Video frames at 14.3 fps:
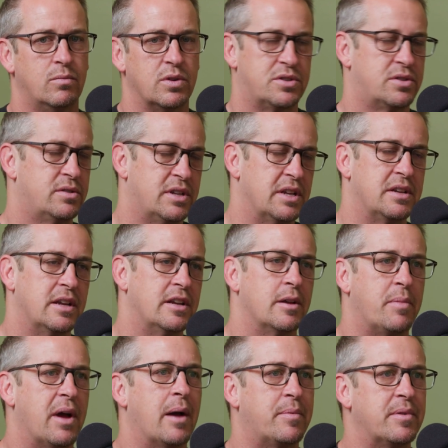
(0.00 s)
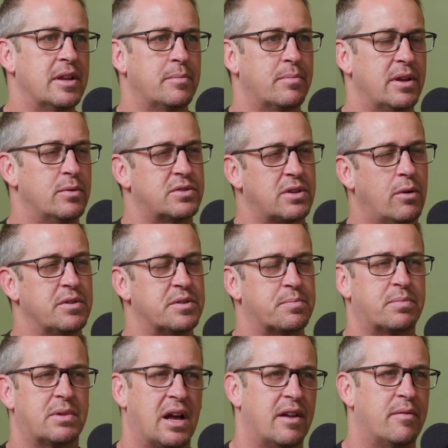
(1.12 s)
which didn't end up happening, but it was always
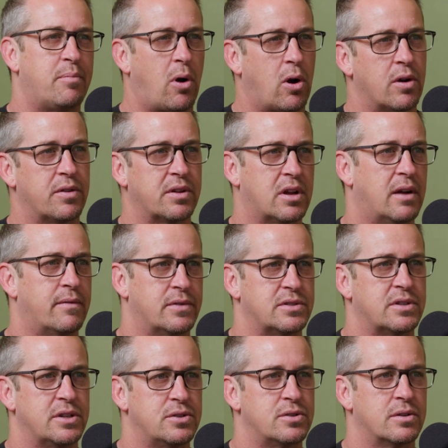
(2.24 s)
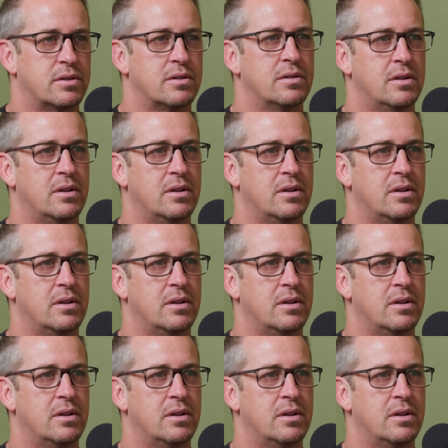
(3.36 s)
kind of part of the conversation.